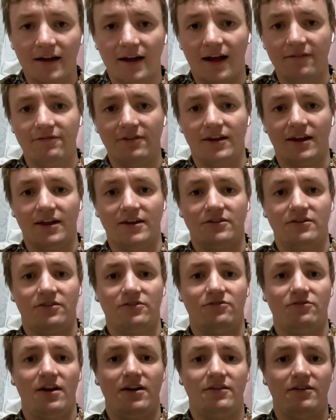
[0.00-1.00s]
I feel like, just
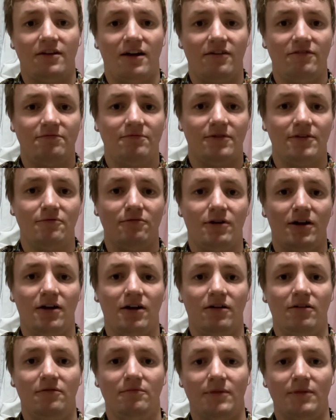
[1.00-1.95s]
trades off pretty well.